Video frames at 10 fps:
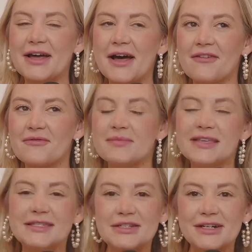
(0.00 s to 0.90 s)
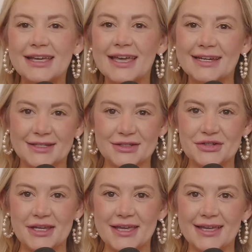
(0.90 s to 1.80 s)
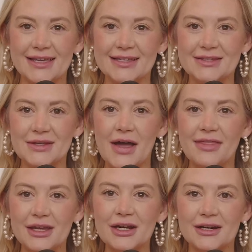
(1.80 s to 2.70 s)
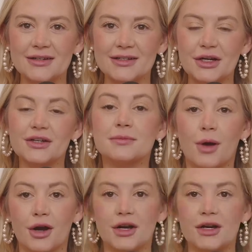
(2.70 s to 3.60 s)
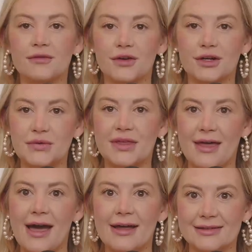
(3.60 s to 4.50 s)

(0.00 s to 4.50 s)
of mystery and intrigue. And so I think you're smarter for doing that.